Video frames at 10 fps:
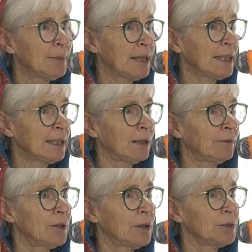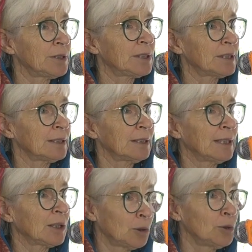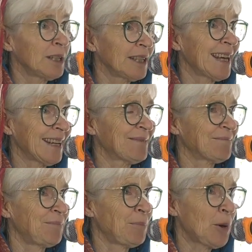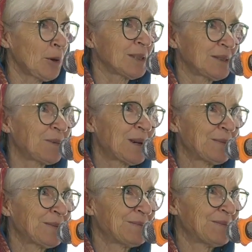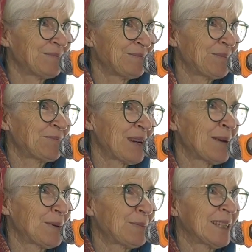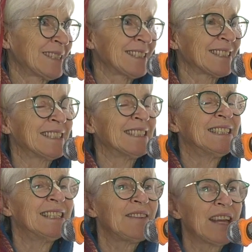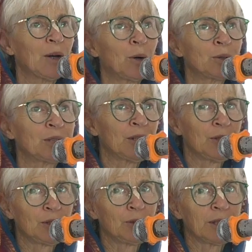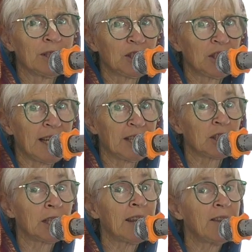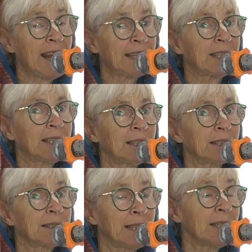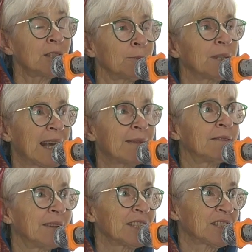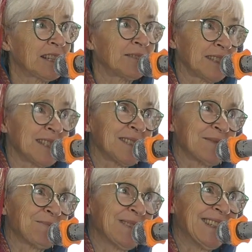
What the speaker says: many of those, including that bogus Brahman pundit, they also took initiation, and that kingdom became a Vaishnava kingdom.